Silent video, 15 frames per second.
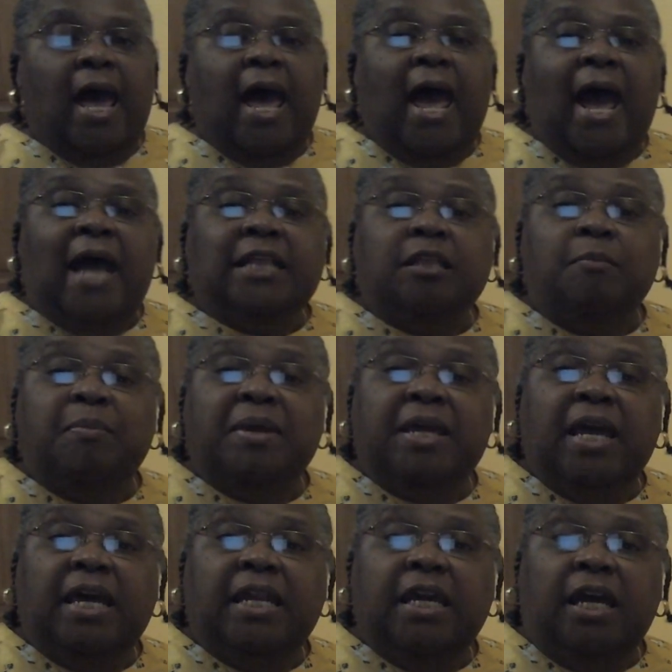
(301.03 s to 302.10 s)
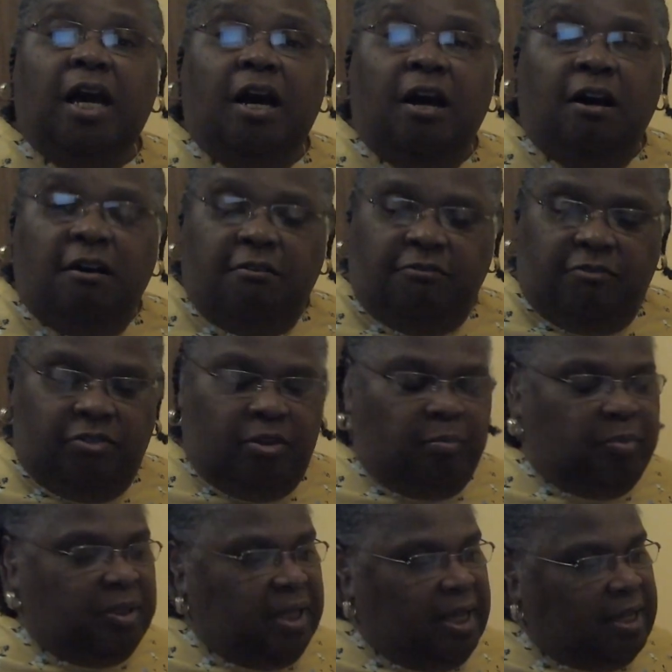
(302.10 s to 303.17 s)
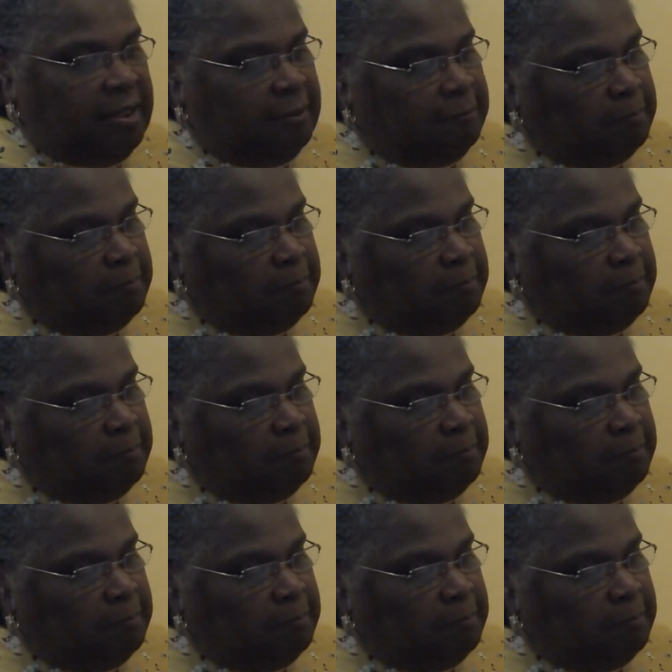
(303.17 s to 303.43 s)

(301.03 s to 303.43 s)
at the beginning of the blend